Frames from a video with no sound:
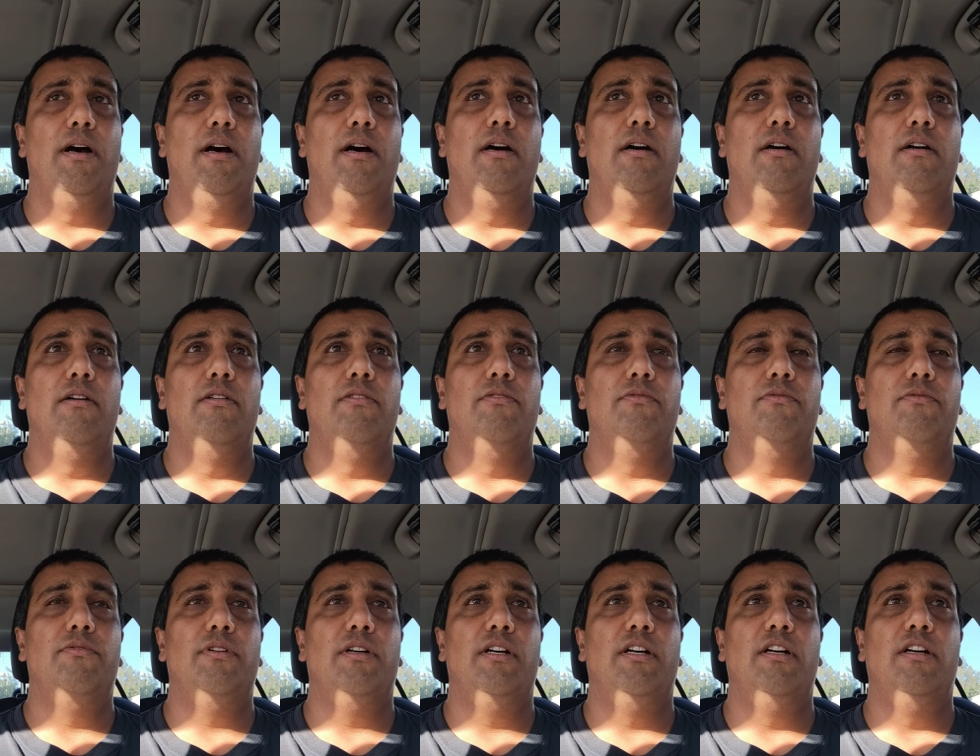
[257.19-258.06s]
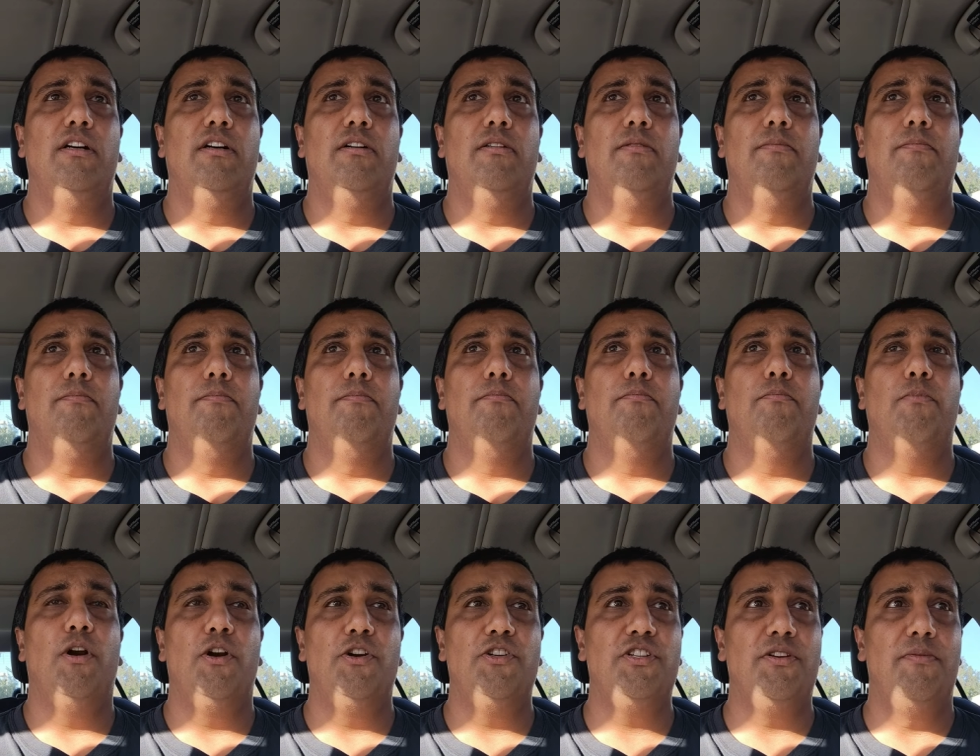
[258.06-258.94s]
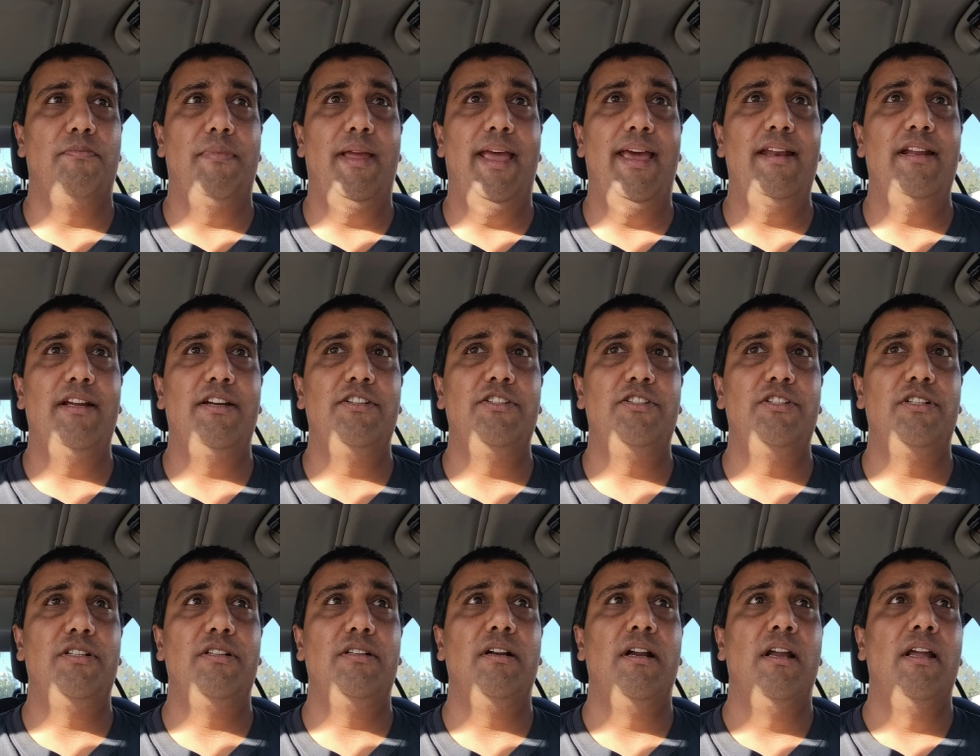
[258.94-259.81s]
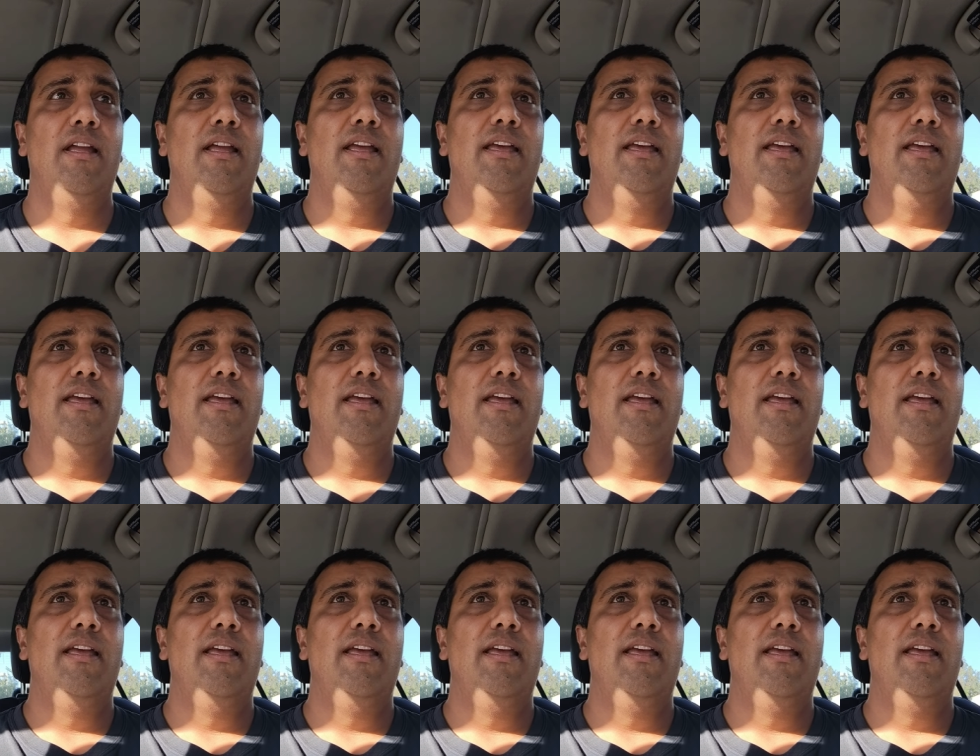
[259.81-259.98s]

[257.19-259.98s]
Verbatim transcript: of um, Martian Manhunter,